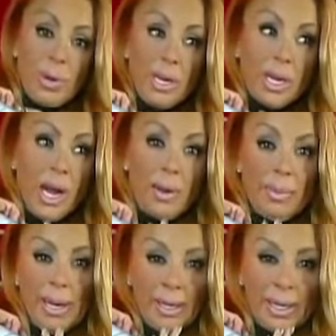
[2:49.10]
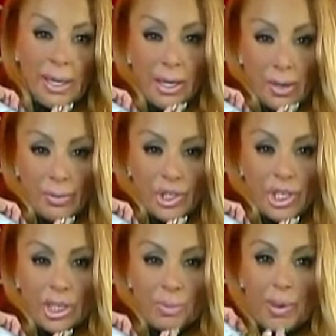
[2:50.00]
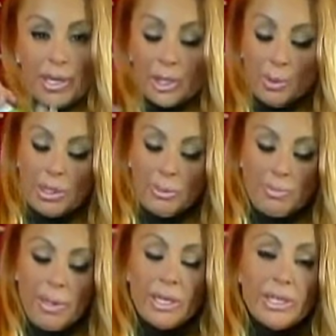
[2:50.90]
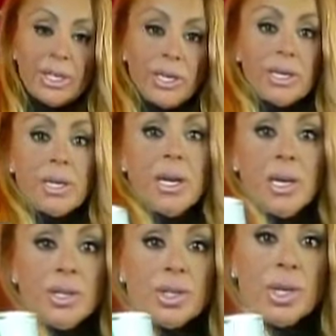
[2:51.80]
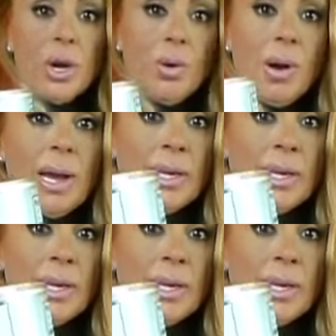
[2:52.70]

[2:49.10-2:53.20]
week I made like a cheese pizza with spinach in it, so I had